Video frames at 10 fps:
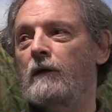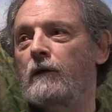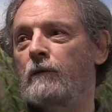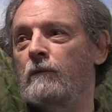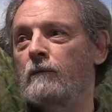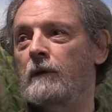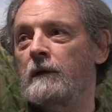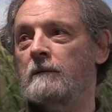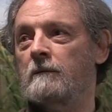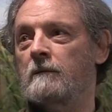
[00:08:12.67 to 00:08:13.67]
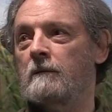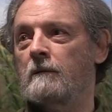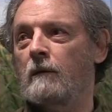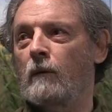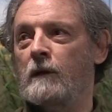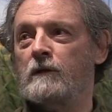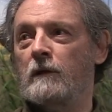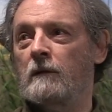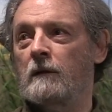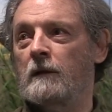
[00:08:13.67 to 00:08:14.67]
You
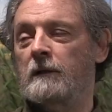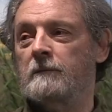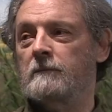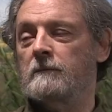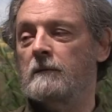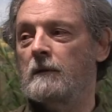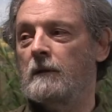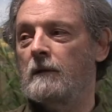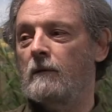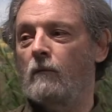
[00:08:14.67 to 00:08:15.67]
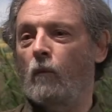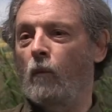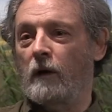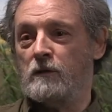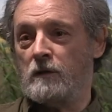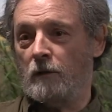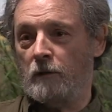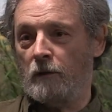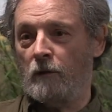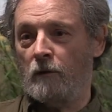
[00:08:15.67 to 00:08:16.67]
question where's it
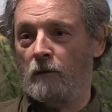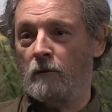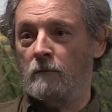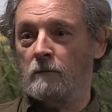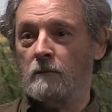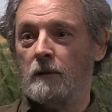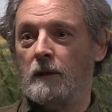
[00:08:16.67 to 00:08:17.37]
going to go.